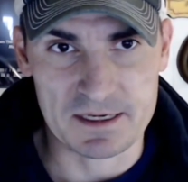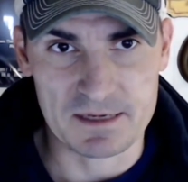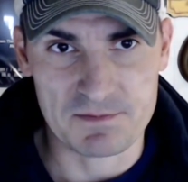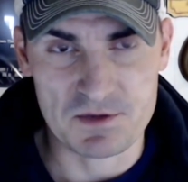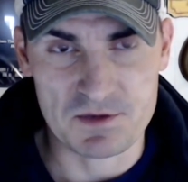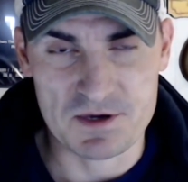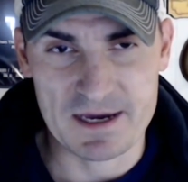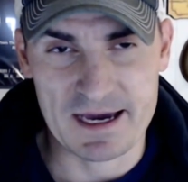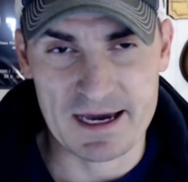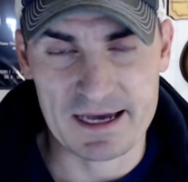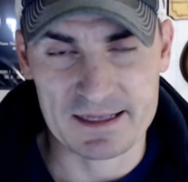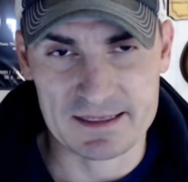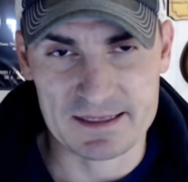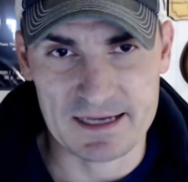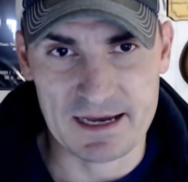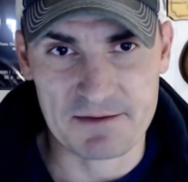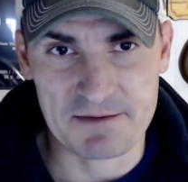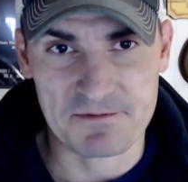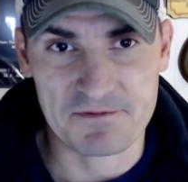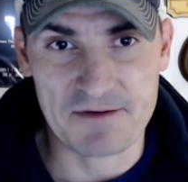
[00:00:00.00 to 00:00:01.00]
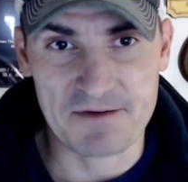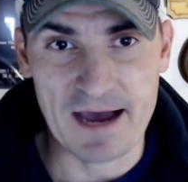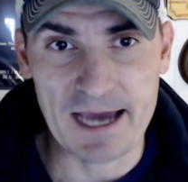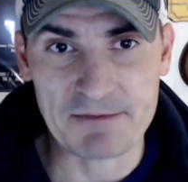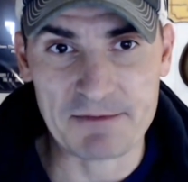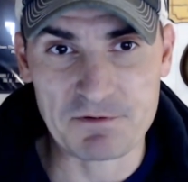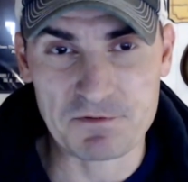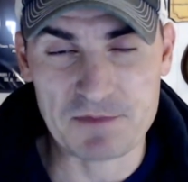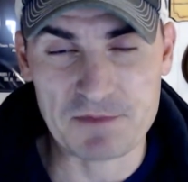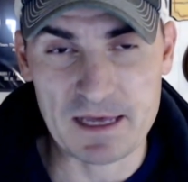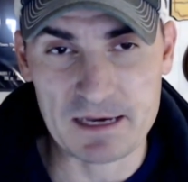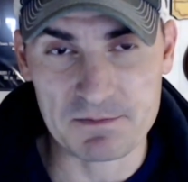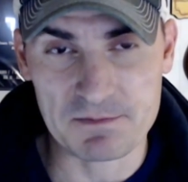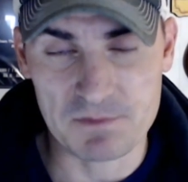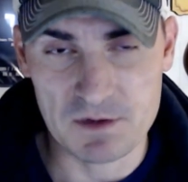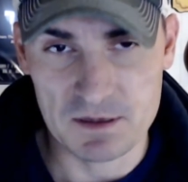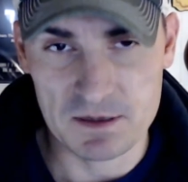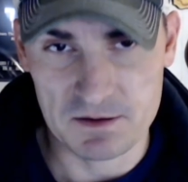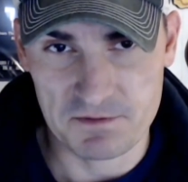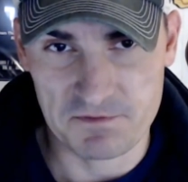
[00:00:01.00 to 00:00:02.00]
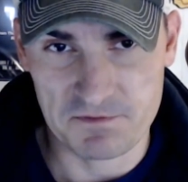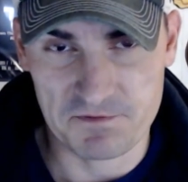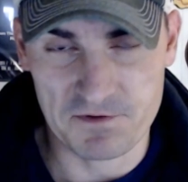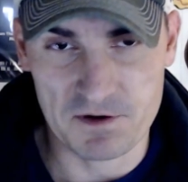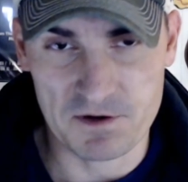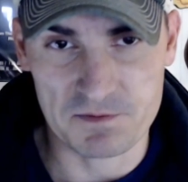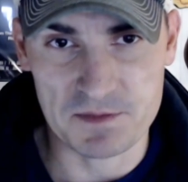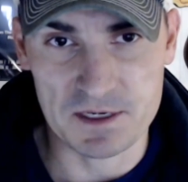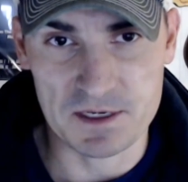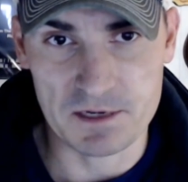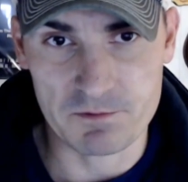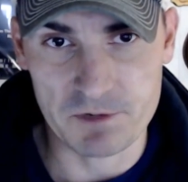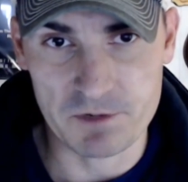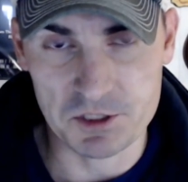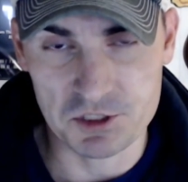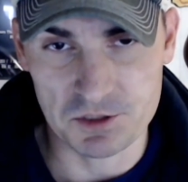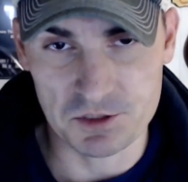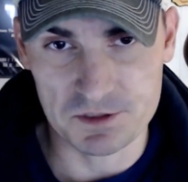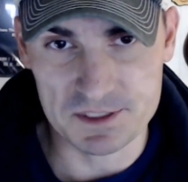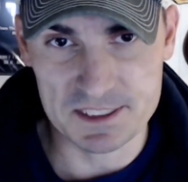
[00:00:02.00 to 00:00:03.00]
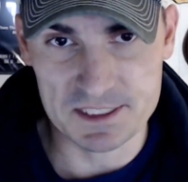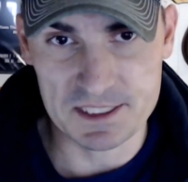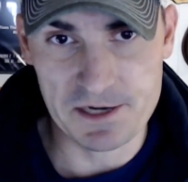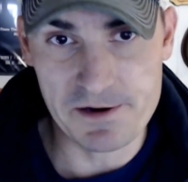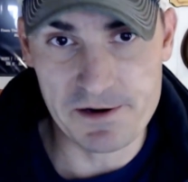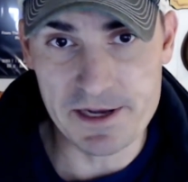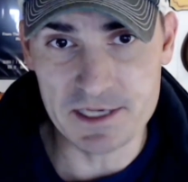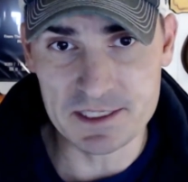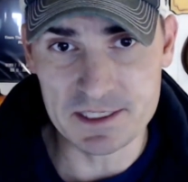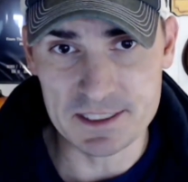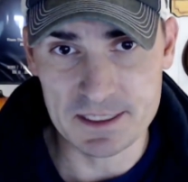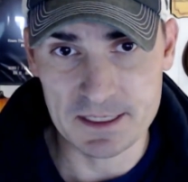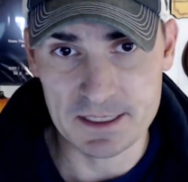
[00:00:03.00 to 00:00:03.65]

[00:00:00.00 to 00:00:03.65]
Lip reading: You got 5 of them from the original series,